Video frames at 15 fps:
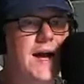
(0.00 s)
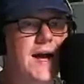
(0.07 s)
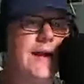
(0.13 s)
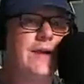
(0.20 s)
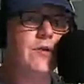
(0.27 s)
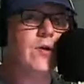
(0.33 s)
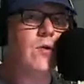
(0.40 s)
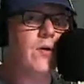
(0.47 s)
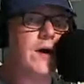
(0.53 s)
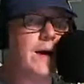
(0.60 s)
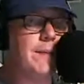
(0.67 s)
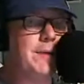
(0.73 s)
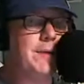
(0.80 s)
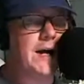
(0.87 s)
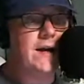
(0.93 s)
I don't know.
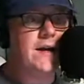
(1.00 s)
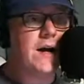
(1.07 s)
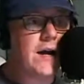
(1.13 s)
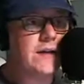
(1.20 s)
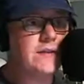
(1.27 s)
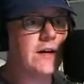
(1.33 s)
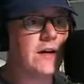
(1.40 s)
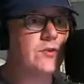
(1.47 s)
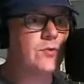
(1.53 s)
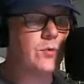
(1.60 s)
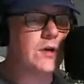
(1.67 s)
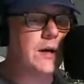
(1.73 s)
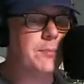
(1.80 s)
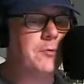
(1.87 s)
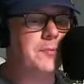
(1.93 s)
I mean, I talked to
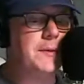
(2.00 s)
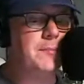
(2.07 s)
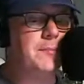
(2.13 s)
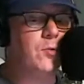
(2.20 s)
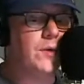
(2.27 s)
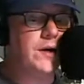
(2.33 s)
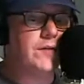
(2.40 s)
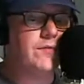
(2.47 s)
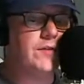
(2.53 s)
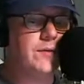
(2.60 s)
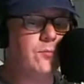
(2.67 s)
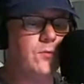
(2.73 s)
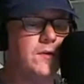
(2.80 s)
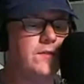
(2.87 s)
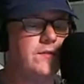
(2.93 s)
a couple people. One of them
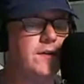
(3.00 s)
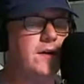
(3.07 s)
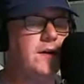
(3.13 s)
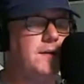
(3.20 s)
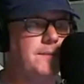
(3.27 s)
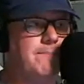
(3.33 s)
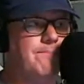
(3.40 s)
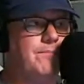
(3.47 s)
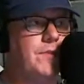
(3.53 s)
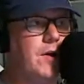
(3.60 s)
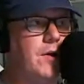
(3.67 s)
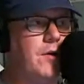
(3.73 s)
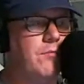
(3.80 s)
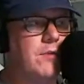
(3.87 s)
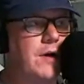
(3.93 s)
was
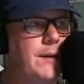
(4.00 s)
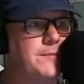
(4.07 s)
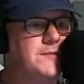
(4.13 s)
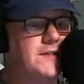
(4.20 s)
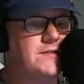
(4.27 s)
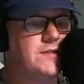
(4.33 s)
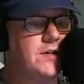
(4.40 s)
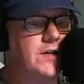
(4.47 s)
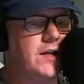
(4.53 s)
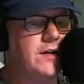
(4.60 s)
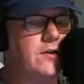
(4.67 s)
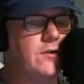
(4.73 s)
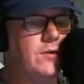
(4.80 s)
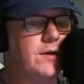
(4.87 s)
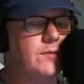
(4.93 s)
Rob
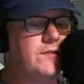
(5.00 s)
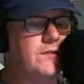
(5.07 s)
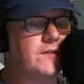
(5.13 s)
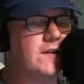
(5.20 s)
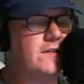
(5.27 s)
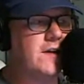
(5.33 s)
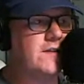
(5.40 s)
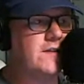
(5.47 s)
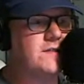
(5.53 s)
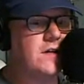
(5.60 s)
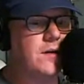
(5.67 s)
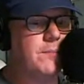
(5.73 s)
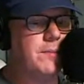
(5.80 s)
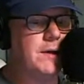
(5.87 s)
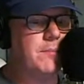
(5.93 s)
Sesternino. He was a contestant
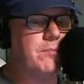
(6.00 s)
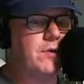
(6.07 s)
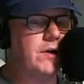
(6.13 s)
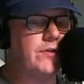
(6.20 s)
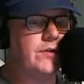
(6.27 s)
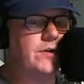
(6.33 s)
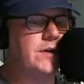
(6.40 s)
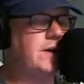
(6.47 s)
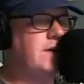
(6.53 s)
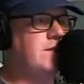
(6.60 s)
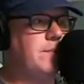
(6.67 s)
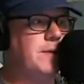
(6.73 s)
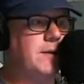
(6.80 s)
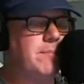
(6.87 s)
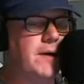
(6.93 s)
on Big Brother. He's a
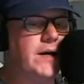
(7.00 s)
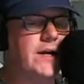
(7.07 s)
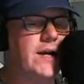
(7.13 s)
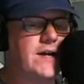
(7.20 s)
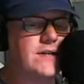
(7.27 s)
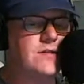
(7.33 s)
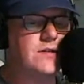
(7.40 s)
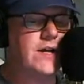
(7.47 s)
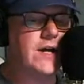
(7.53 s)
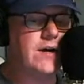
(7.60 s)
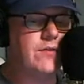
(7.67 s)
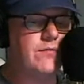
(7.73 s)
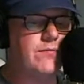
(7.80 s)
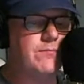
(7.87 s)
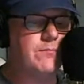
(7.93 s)
big podcaster
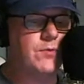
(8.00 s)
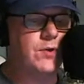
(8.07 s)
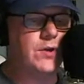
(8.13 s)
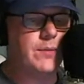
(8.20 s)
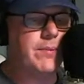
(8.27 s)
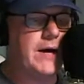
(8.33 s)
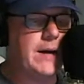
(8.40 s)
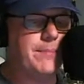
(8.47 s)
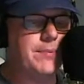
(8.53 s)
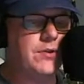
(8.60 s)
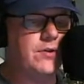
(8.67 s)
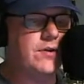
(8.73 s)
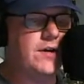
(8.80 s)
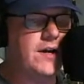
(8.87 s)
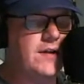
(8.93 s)
now, really
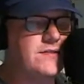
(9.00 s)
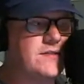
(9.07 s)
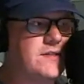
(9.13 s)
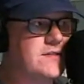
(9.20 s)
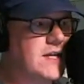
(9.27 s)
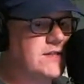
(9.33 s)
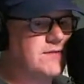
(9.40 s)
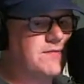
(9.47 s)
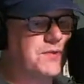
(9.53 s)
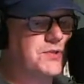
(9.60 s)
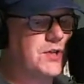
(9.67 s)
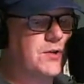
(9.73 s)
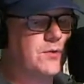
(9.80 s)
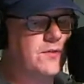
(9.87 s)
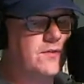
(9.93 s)
popular. He has successful
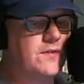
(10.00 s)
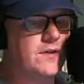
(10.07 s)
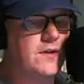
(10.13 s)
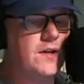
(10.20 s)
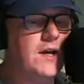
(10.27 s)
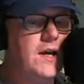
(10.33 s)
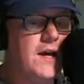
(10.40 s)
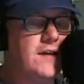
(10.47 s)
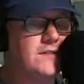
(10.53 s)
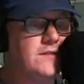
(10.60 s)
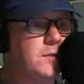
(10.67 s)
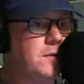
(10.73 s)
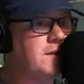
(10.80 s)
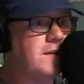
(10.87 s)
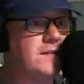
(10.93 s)
shows. And as
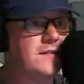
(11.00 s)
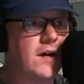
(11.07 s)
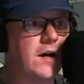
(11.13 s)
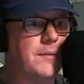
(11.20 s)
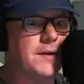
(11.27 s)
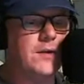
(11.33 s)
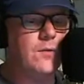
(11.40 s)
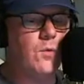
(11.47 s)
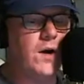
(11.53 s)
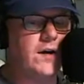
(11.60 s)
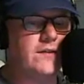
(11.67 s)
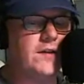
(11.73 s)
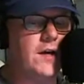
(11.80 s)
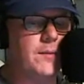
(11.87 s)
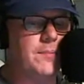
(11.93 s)
soon as he saw me, he
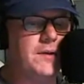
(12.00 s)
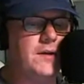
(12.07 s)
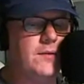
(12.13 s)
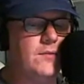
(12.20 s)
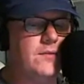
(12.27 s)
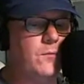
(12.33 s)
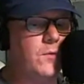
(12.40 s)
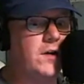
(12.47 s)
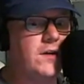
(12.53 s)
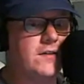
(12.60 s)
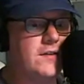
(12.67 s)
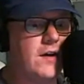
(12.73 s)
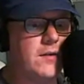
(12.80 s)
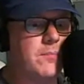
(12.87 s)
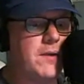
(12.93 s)
walked up and he wanted to
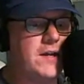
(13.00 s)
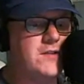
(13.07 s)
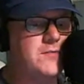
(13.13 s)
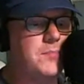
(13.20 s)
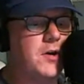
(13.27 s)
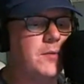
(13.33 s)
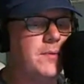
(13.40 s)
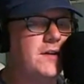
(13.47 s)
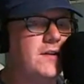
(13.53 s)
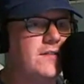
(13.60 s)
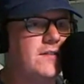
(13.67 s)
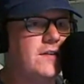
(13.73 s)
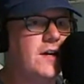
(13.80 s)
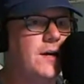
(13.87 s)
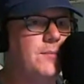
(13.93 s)
talk baseball because
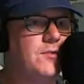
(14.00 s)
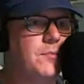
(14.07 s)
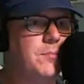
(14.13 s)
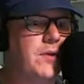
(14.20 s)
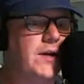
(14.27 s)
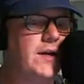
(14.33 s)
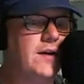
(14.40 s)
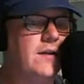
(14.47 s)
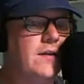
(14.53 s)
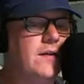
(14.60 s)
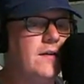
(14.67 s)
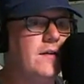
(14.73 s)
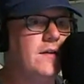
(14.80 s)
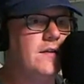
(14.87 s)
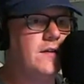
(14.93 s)
the Cubs are playing
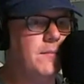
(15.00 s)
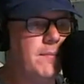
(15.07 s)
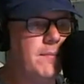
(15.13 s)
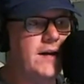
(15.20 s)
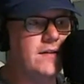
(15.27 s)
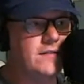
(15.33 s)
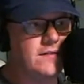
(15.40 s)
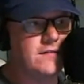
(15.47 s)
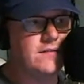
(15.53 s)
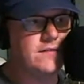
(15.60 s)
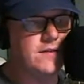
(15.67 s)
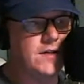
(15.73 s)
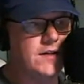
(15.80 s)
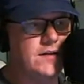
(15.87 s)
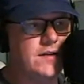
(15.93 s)
the Mets,
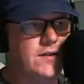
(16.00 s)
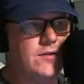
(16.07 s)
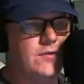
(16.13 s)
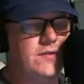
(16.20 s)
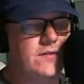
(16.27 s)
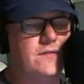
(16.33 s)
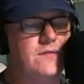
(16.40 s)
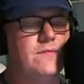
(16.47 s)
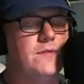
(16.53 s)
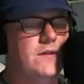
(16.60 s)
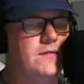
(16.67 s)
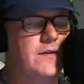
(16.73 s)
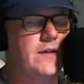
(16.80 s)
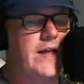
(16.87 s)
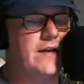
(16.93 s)

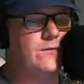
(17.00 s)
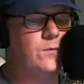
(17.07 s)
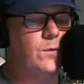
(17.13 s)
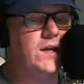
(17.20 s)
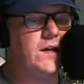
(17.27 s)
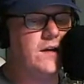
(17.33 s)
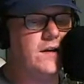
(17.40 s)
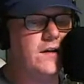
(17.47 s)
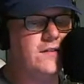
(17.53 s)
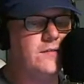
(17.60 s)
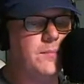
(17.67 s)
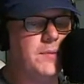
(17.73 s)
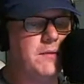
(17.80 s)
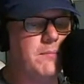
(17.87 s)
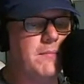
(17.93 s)
this last weekend, and he's a
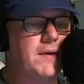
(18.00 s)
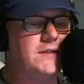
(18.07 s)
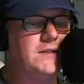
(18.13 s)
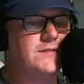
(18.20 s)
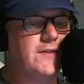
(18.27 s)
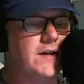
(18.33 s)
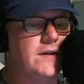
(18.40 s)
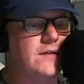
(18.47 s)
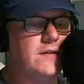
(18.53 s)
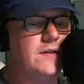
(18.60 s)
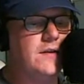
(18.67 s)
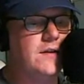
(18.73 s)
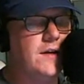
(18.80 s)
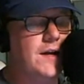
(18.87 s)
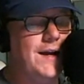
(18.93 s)
big Mets fan.
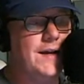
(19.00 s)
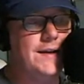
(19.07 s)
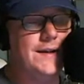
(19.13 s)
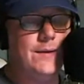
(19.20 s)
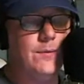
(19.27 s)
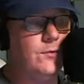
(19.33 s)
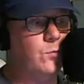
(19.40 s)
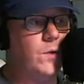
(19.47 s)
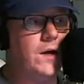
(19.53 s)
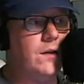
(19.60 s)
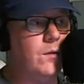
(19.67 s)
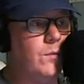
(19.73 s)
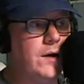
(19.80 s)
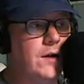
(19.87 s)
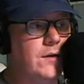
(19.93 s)
And he was well
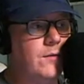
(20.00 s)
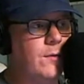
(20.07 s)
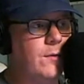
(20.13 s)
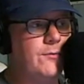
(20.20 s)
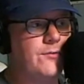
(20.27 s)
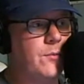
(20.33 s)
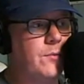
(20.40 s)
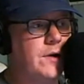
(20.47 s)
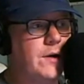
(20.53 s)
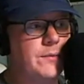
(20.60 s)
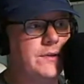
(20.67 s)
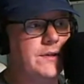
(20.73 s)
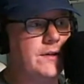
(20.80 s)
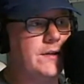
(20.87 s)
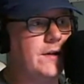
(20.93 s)
aware of what was going on
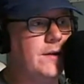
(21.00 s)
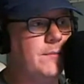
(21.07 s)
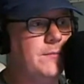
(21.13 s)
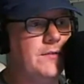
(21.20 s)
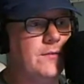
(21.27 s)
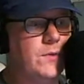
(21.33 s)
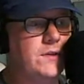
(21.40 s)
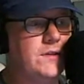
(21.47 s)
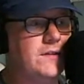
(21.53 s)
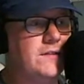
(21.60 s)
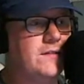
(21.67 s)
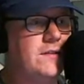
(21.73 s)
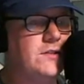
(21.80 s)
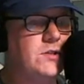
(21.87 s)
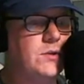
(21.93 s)
with the Cubs and what the
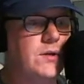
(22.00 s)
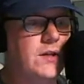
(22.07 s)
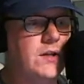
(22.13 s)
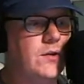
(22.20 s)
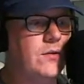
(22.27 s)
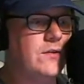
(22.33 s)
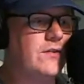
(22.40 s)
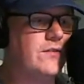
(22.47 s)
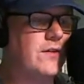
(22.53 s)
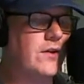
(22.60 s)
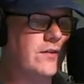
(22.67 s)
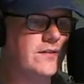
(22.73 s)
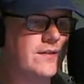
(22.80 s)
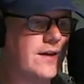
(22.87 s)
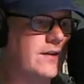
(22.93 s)
situation. There's all
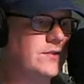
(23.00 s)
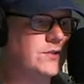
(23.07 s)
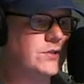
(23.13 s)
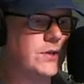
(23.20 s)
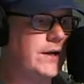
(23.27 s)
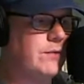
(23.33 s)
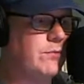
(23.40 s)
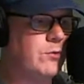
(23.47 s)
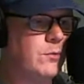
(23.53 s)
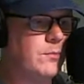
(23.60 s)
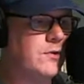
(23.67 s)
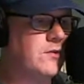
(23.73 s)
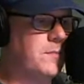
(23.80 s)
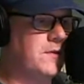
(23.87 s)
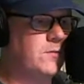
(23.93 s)
these kind of trade
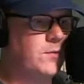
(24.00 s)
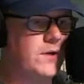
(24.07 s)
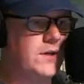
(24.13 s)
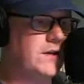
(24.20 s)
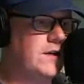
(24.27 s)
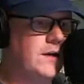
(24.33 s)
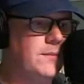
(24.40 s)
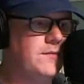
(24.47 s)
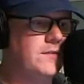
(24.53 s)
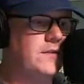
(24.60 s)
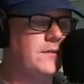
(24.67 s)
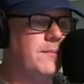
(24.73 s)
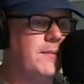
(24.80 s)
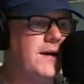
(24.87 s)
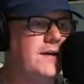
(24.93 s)
rumors between the Cubs and
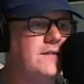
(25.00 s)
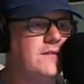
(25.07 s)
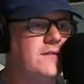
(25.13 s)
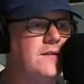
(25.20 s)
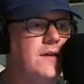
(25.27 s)
the Mets.